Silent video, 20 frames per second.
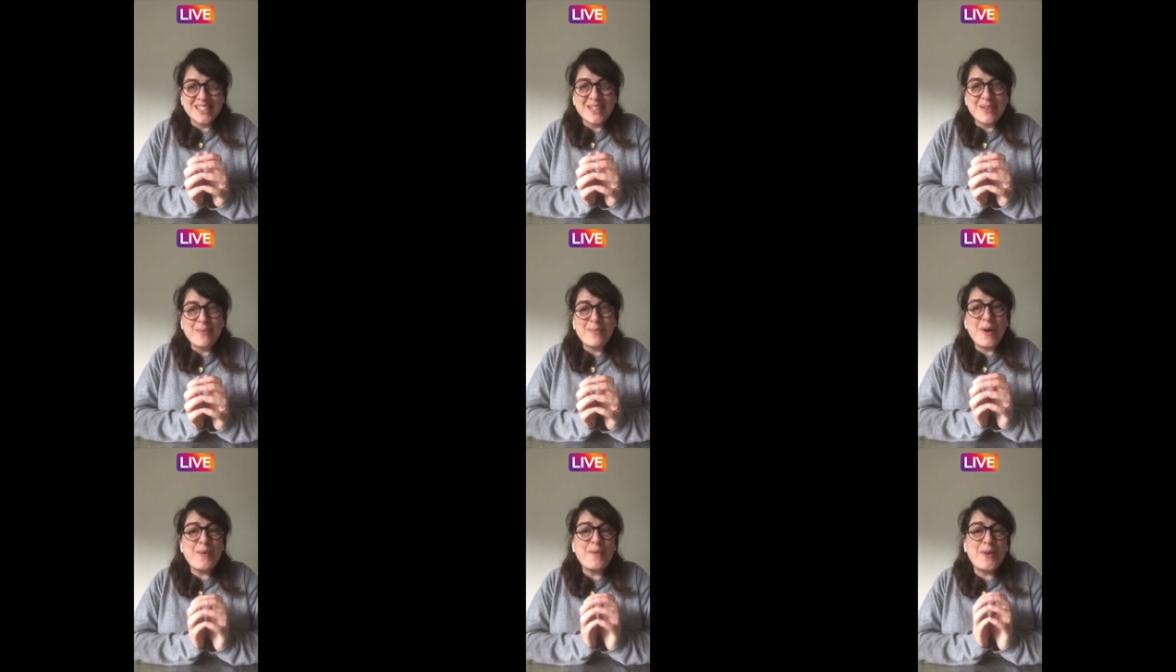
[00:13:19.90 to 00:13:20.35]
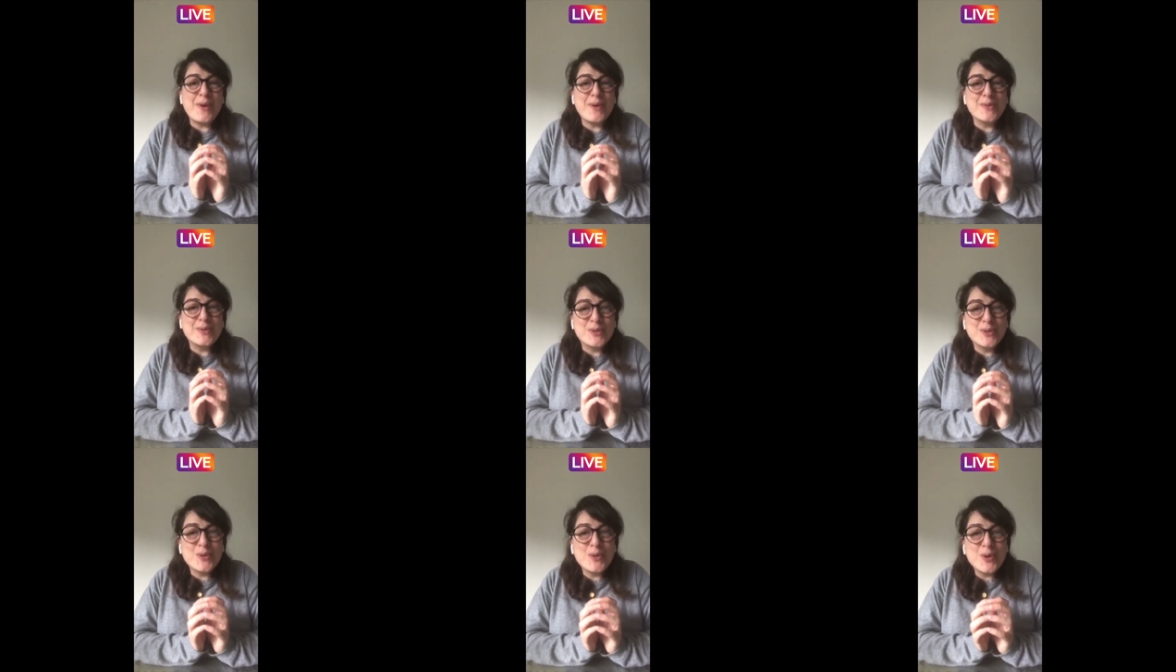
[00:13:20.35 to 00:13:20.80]
Pop-up
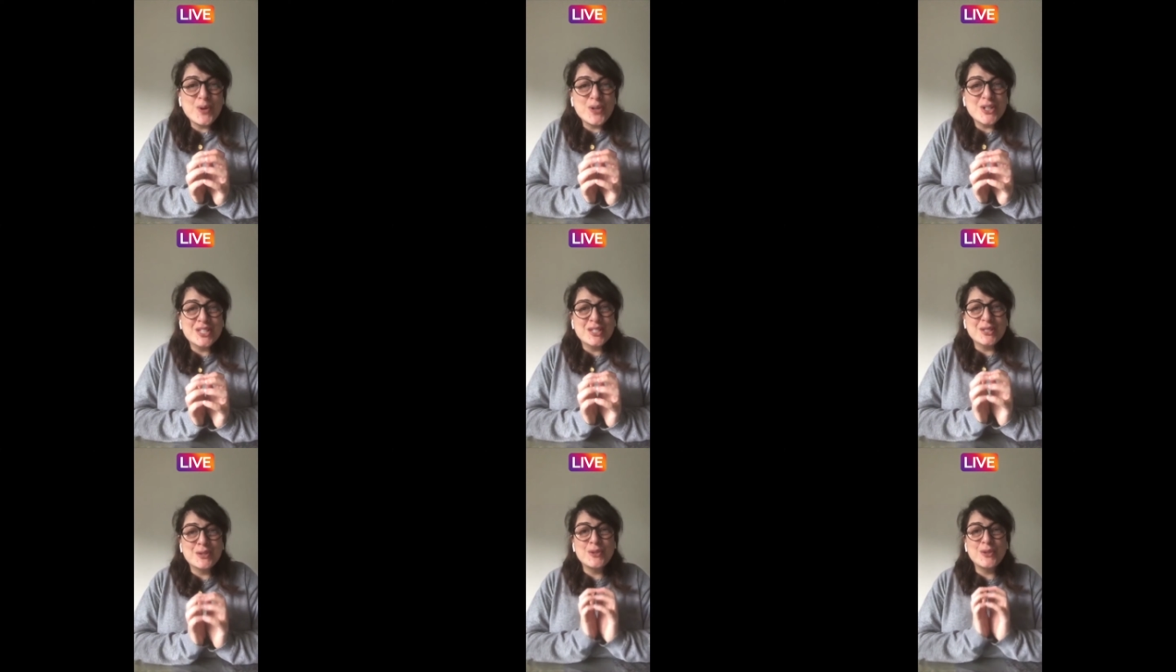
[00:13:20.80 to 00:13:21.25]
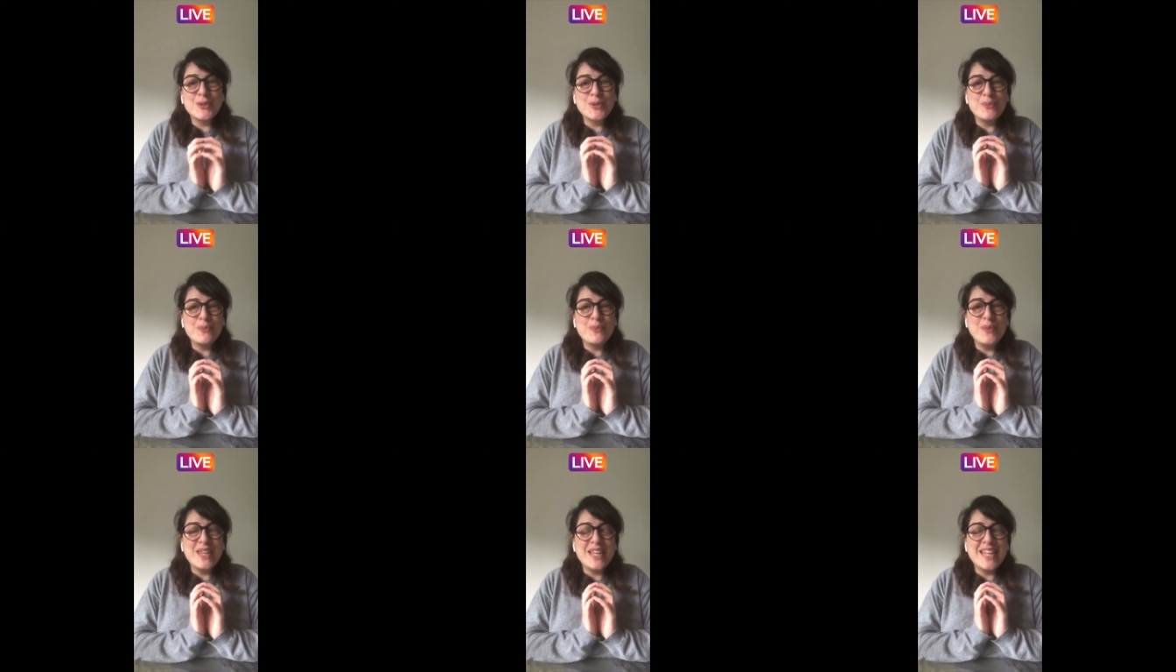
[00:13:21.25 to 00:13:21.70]
stores
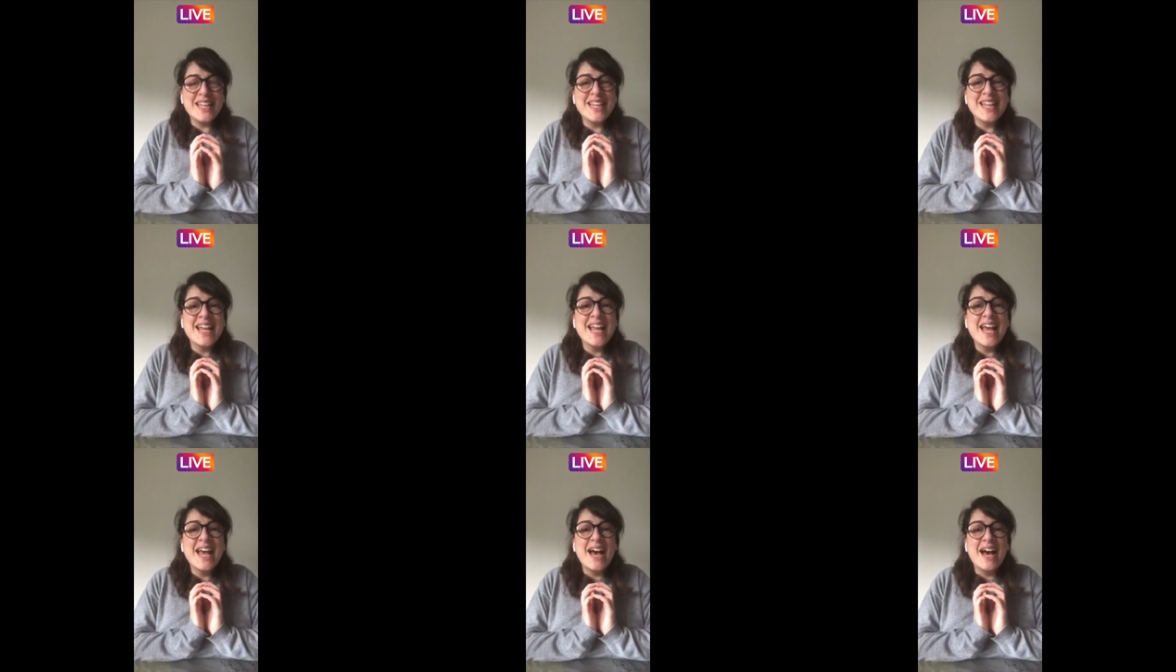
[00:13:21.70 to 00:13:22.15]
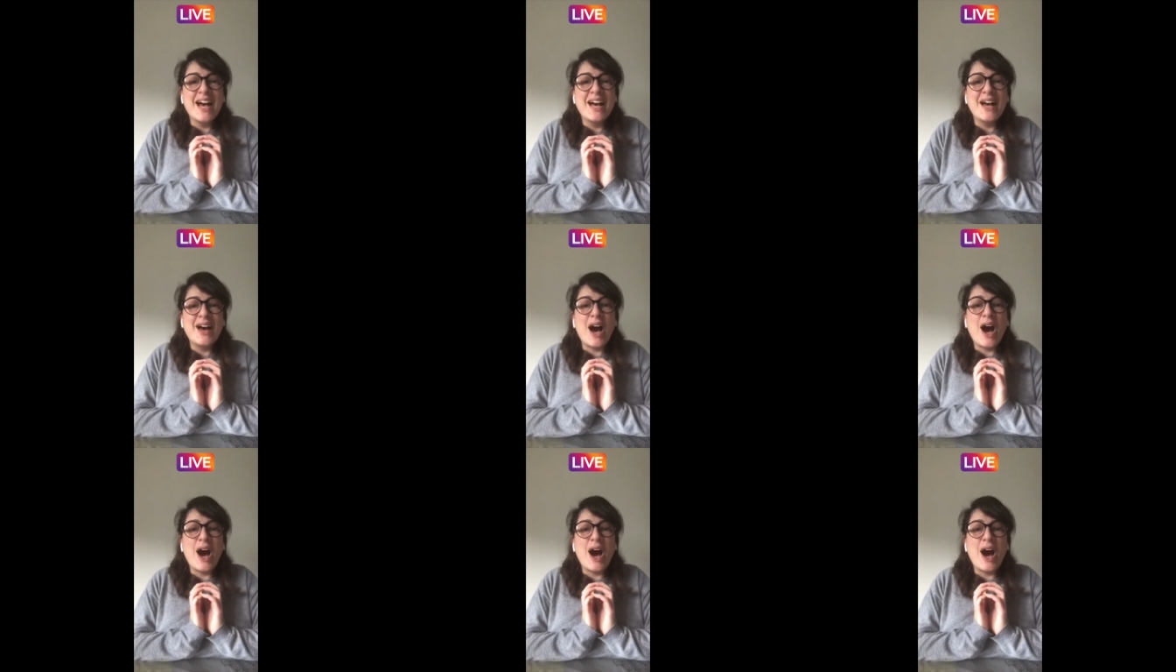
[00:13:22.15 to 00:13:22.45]
could be uh,